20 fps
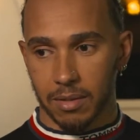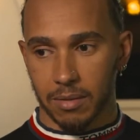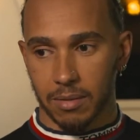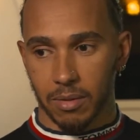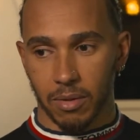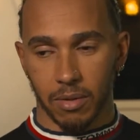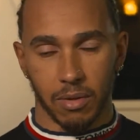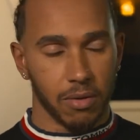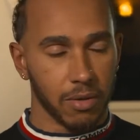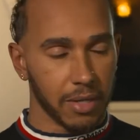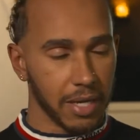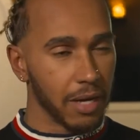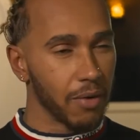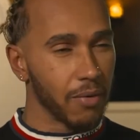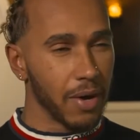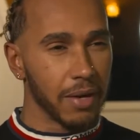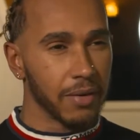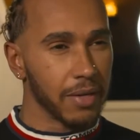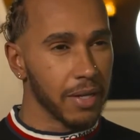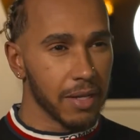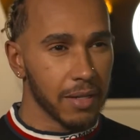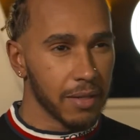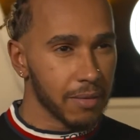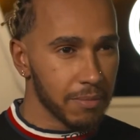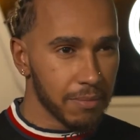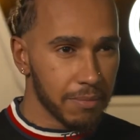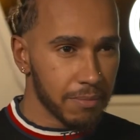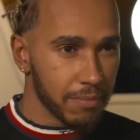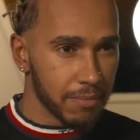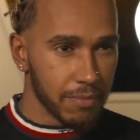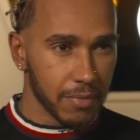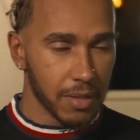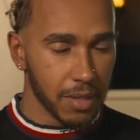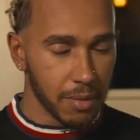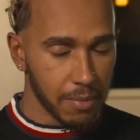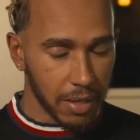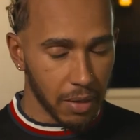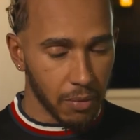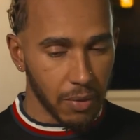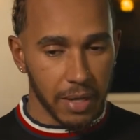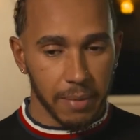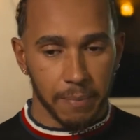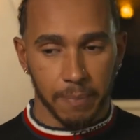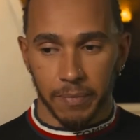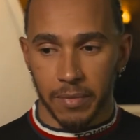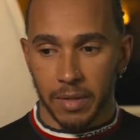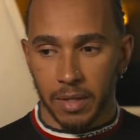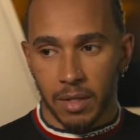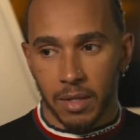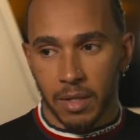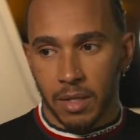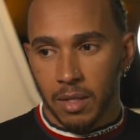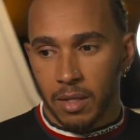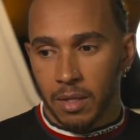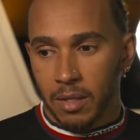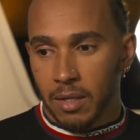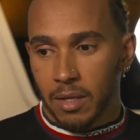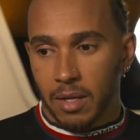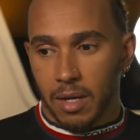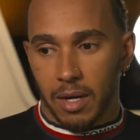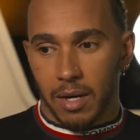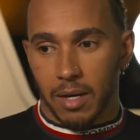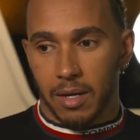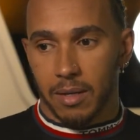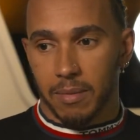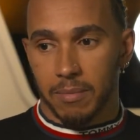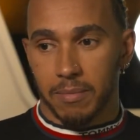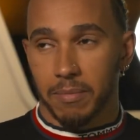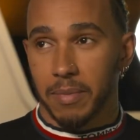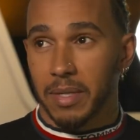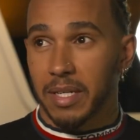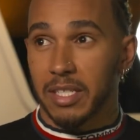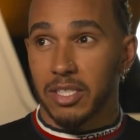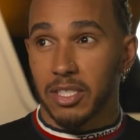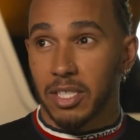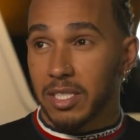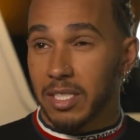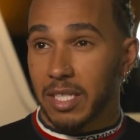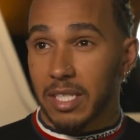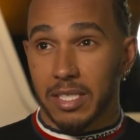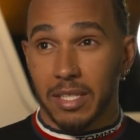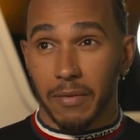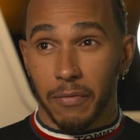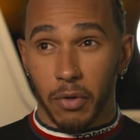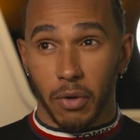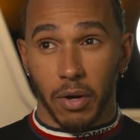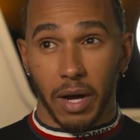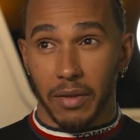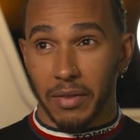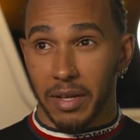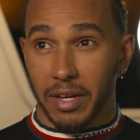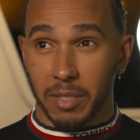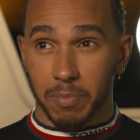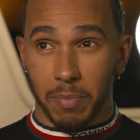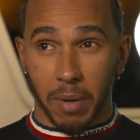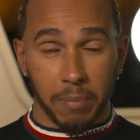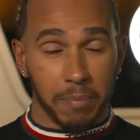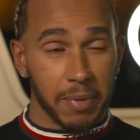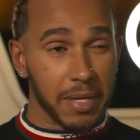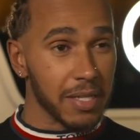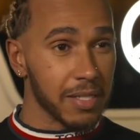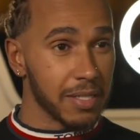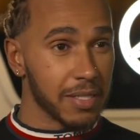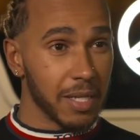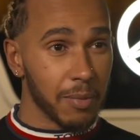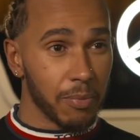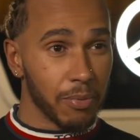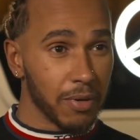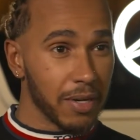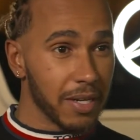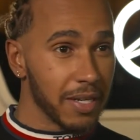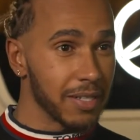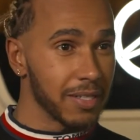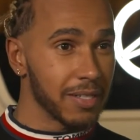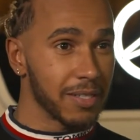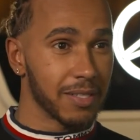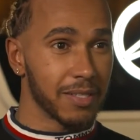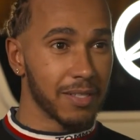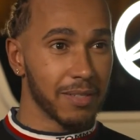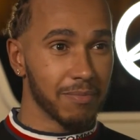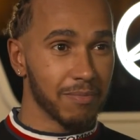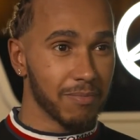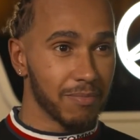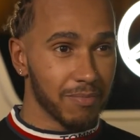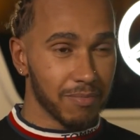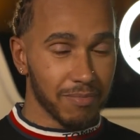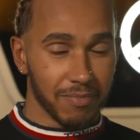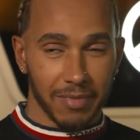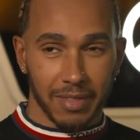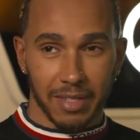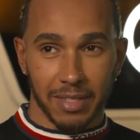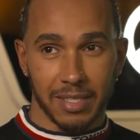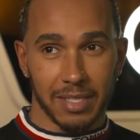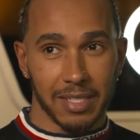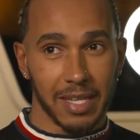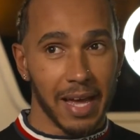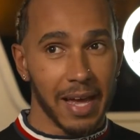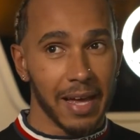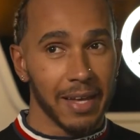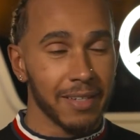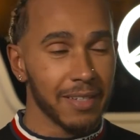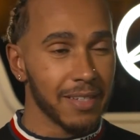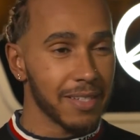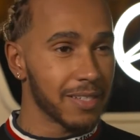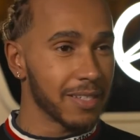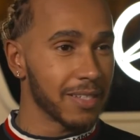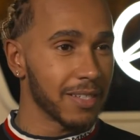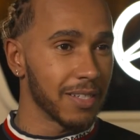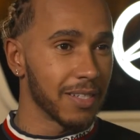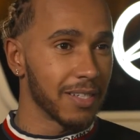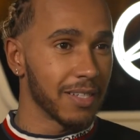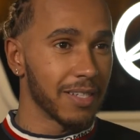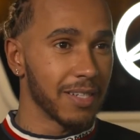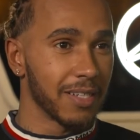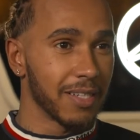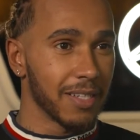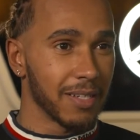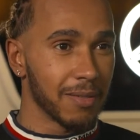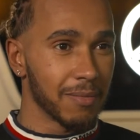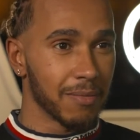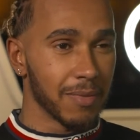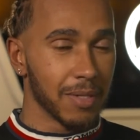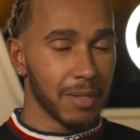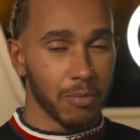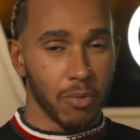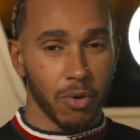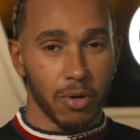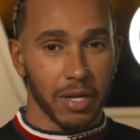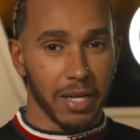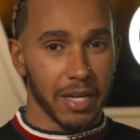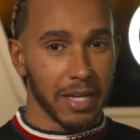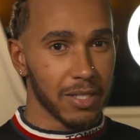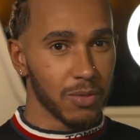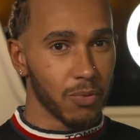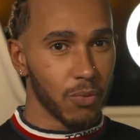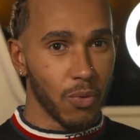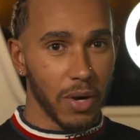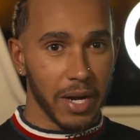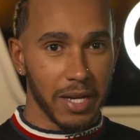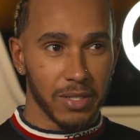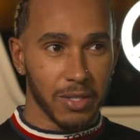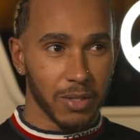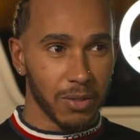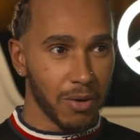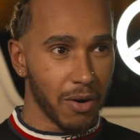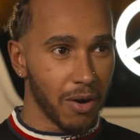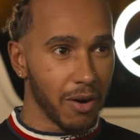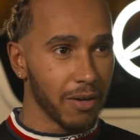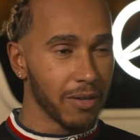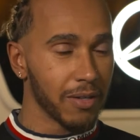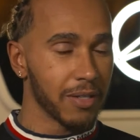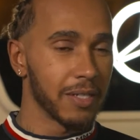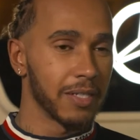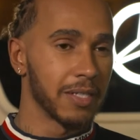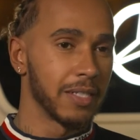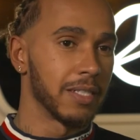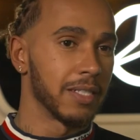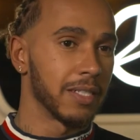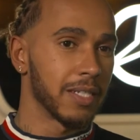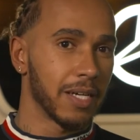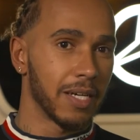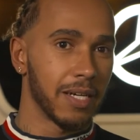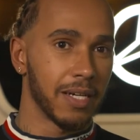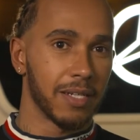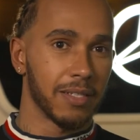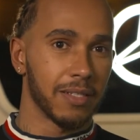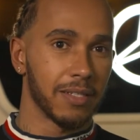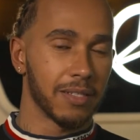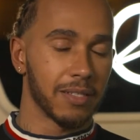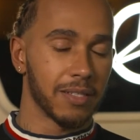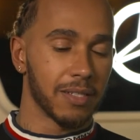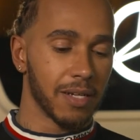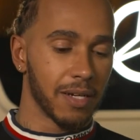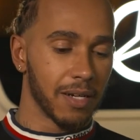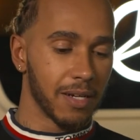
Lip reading: or get around it in a better way. But it's difficult out there. It's bumpy, it's slippery, it's sand. It's in the morning, it's way too hot, and